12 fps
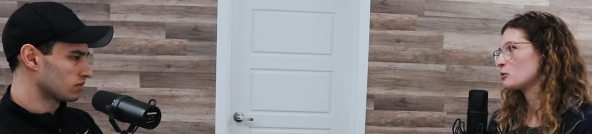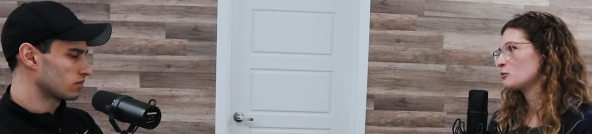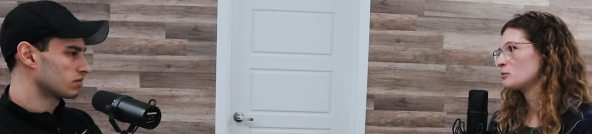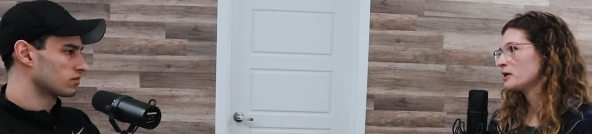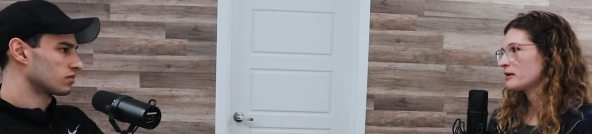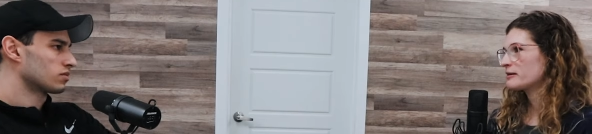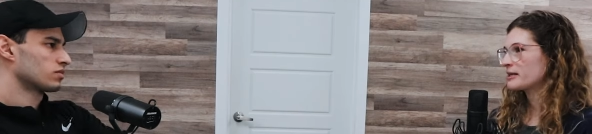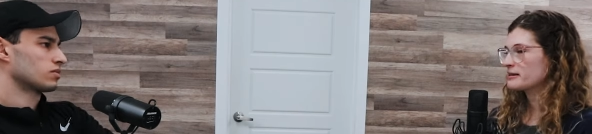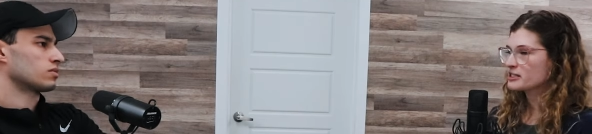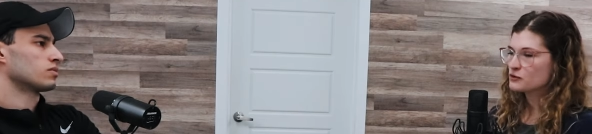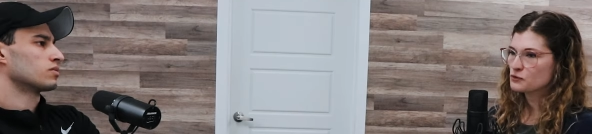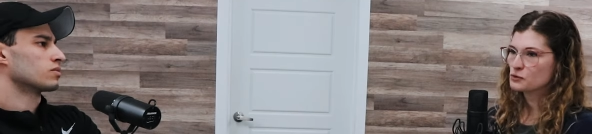Speaker 1: and that
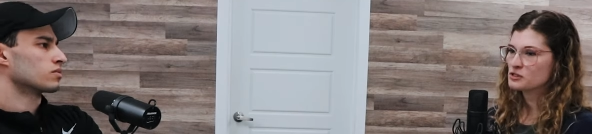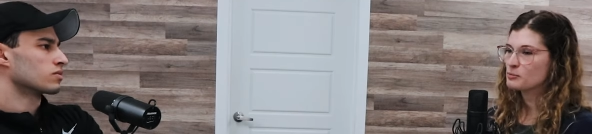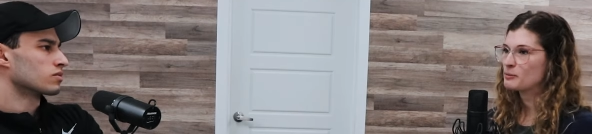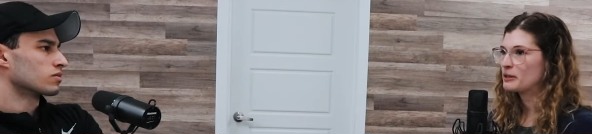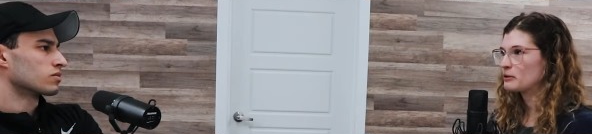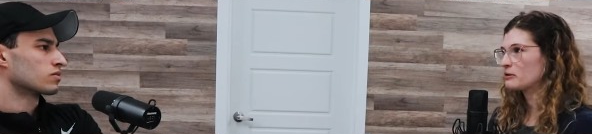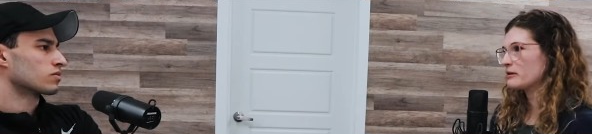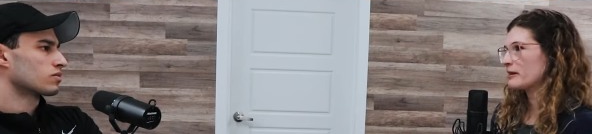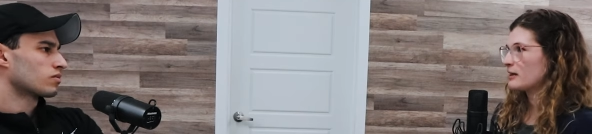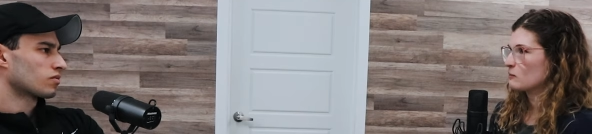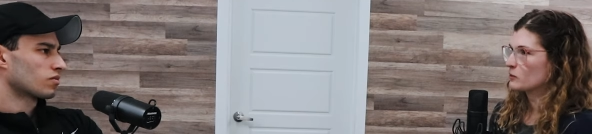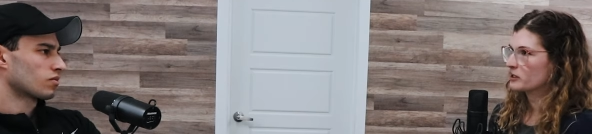this food's a bit better than
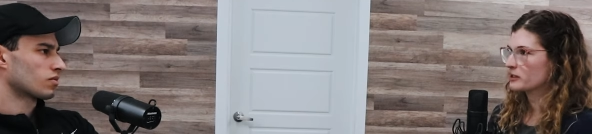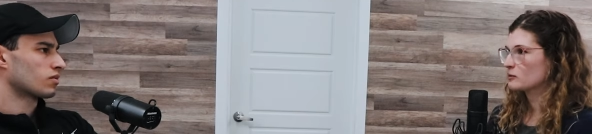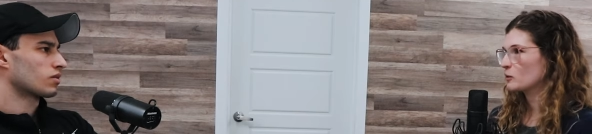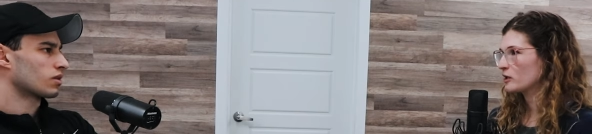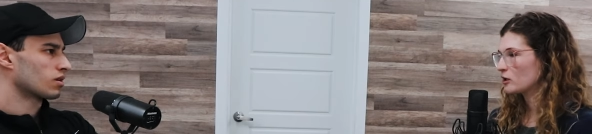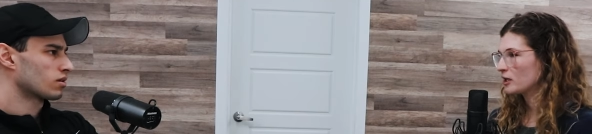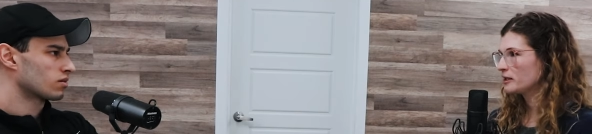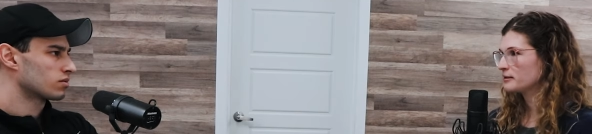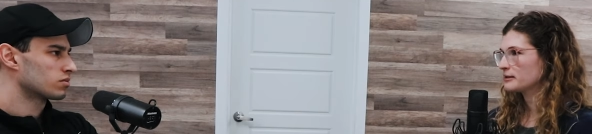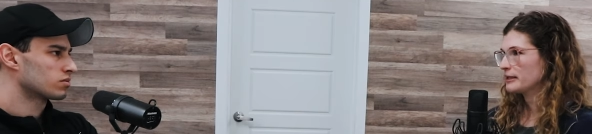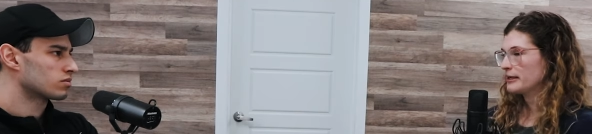that one and whatnot.